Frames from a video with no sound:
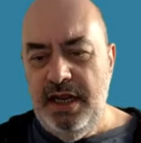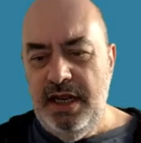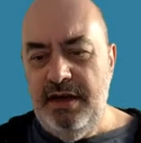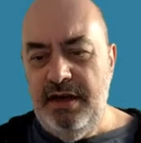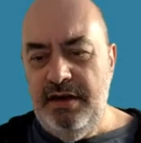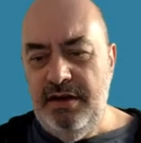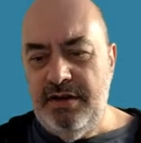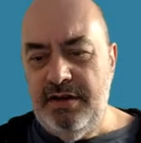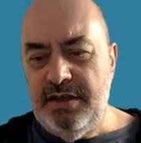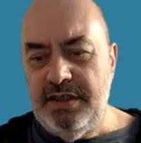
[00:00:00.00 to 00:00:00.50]

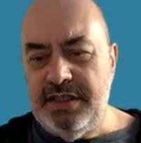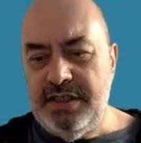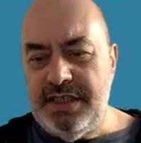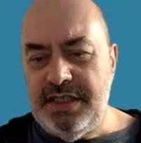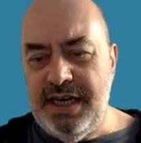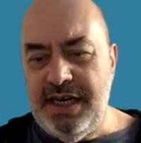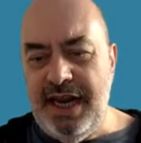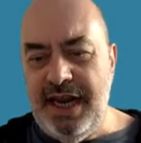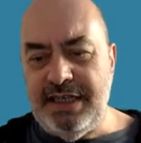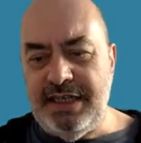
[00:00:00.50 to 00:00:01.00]
You can
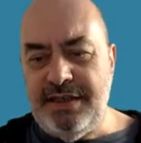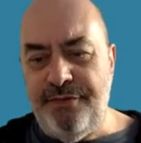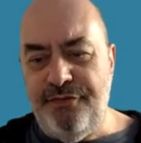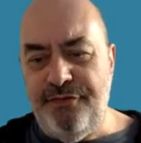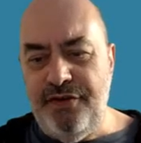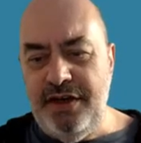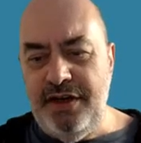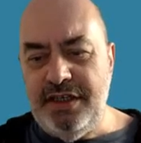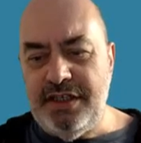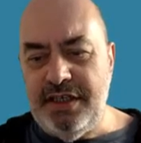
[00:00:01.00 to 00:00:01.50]
select a
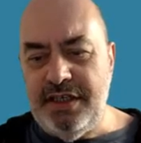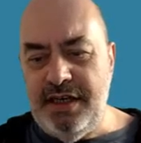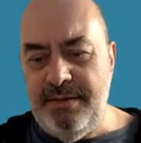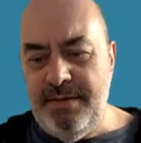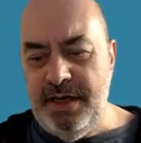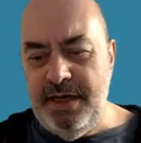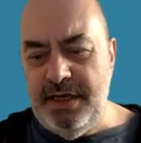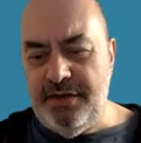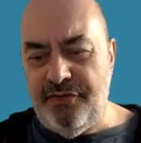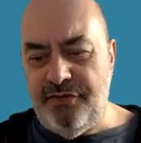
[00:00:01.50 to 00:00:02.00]
featured
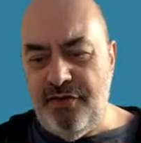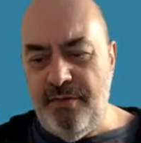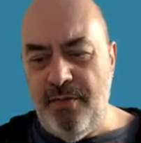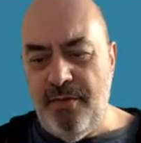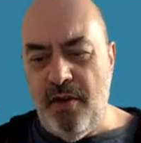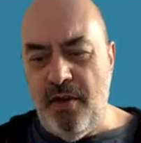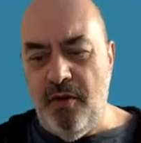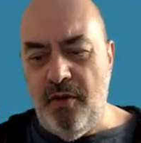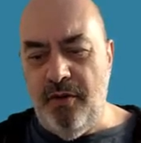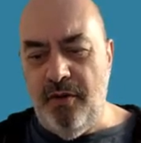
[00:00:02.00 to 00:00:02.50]
image from
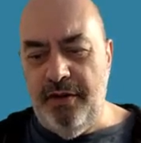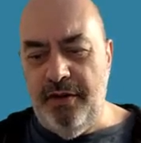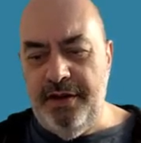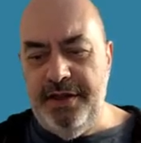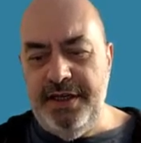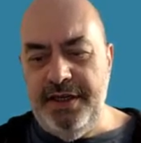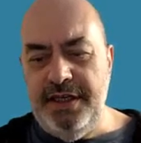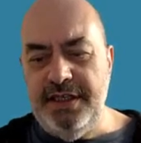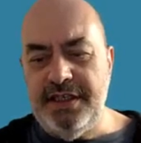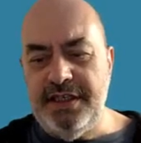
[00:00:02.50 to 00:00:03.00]
all of
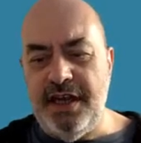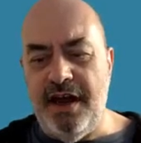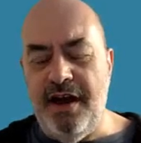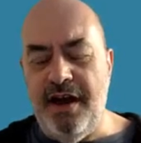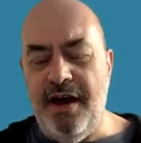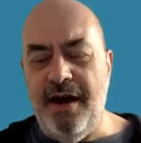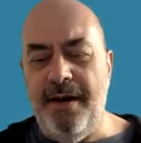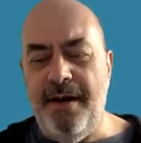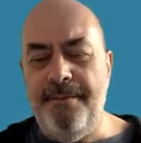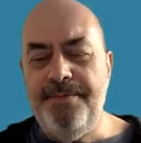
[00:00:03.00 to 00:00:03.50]
these
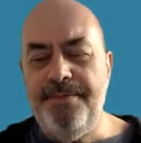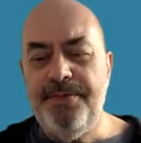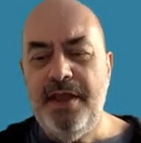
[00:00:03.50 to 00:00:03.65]
are